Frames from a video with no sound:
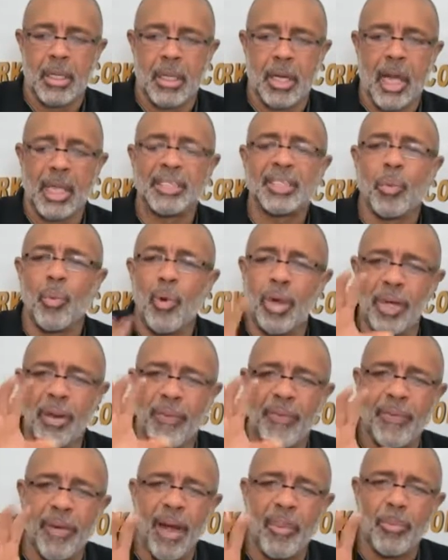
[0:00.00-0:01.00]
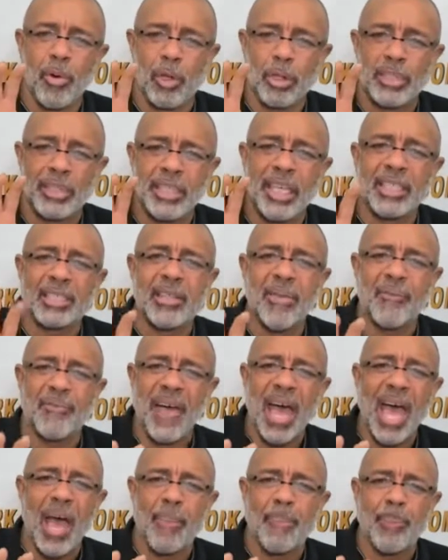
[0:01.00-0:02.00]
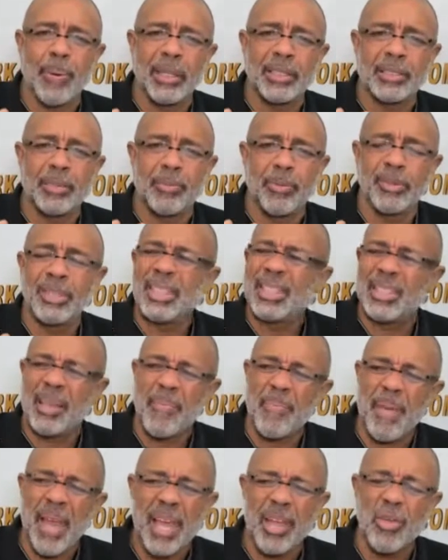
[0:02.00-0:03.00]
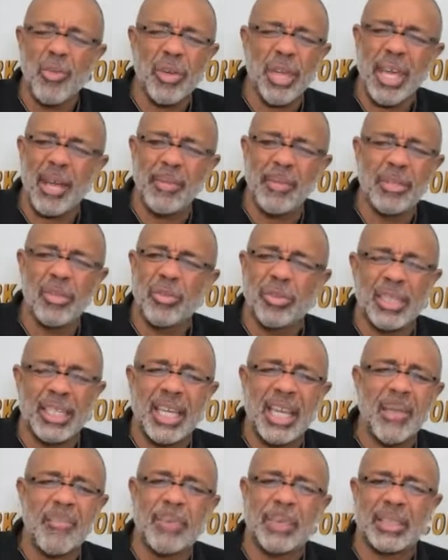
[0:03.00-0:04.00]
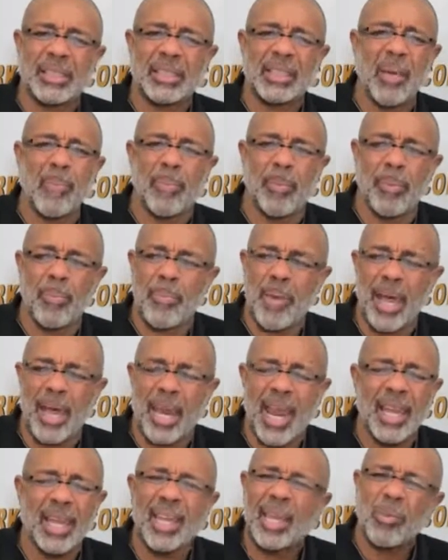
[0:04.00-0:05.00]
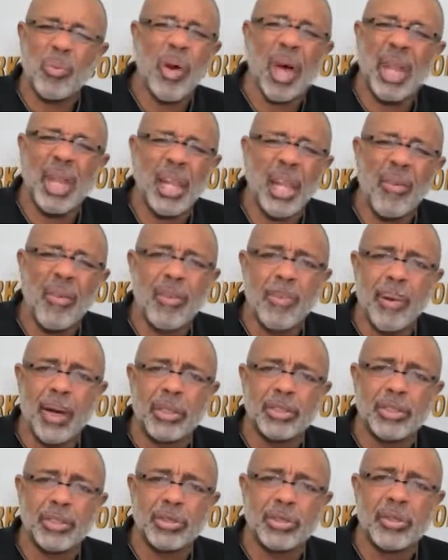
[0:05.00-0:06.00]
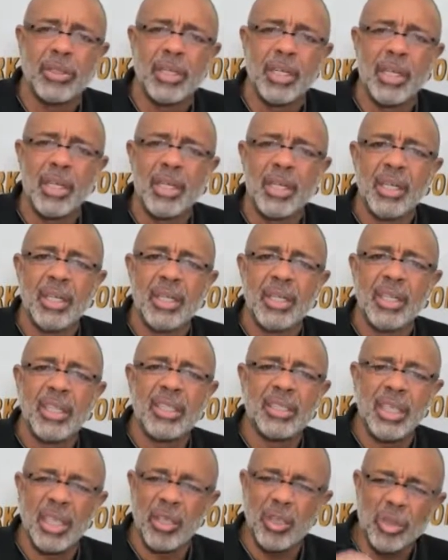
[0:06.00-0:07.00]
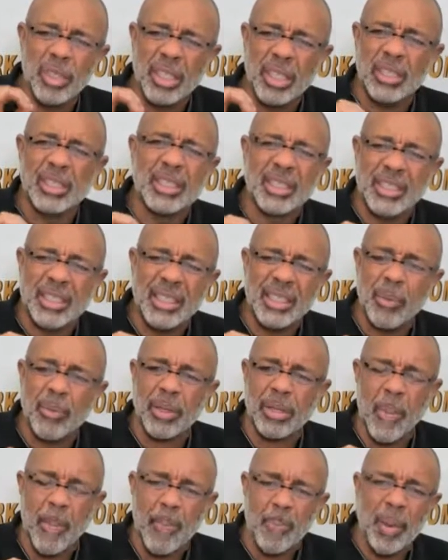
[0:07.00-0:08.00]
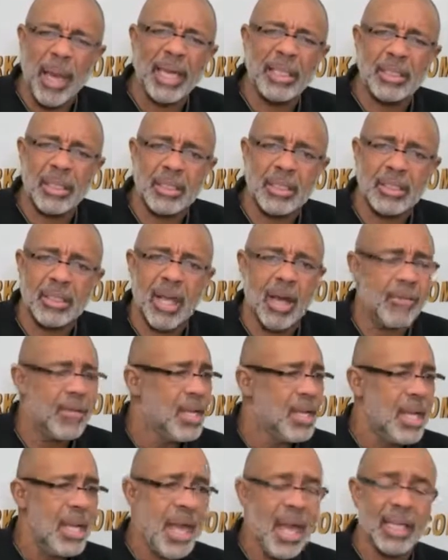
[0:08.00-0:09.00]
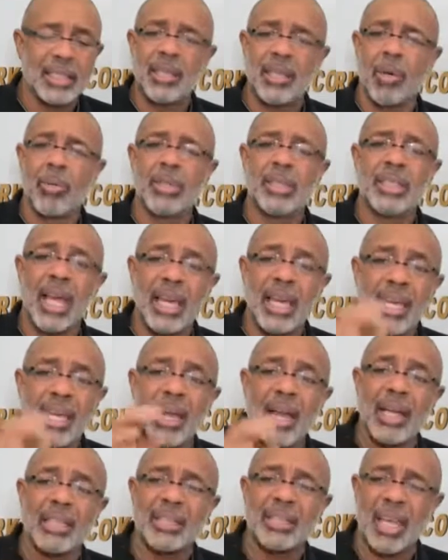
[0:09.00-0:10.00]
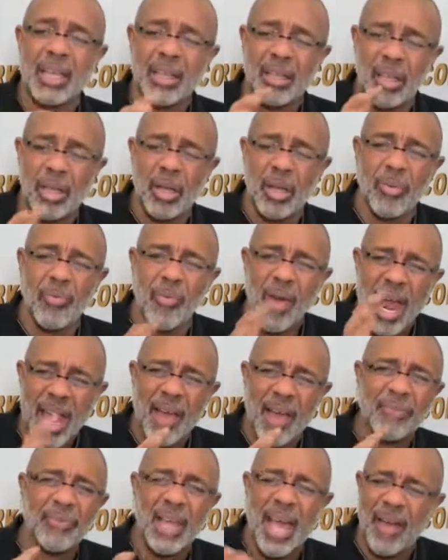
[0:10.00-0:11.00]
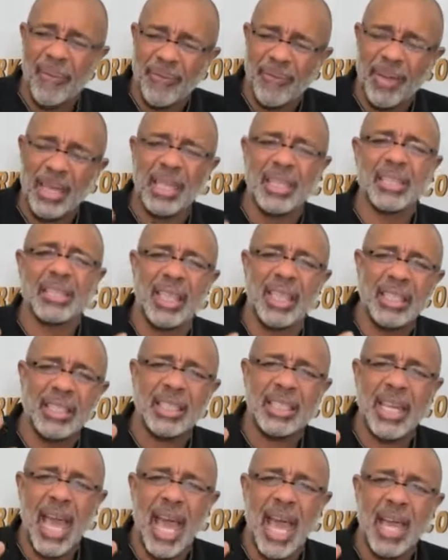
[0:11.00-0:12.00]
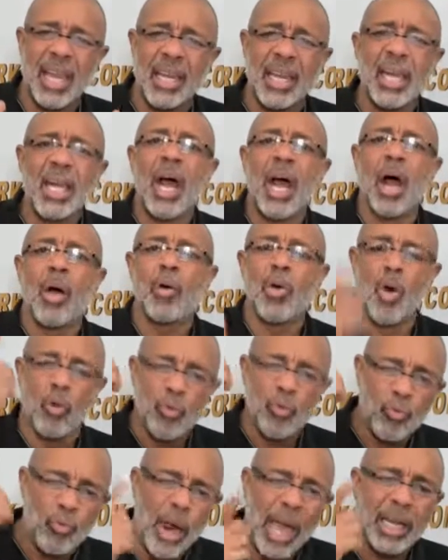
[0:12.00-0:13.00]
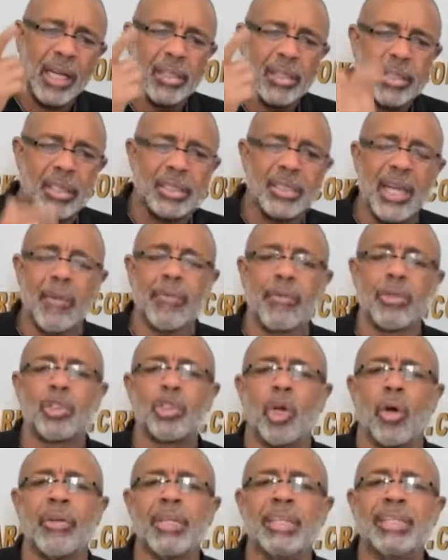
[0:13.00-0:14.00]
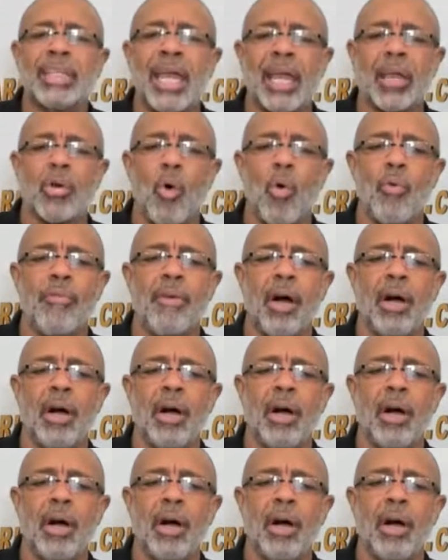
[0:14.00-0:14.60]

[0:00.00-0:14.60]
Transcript: I said, I'm going to teach the 5 principles. He said, man, you should keep it simple, man. That's what I love about you. He said, you just stick with the basic stuff. I said, right after I finish teaching that, I'm going right into territory takeover.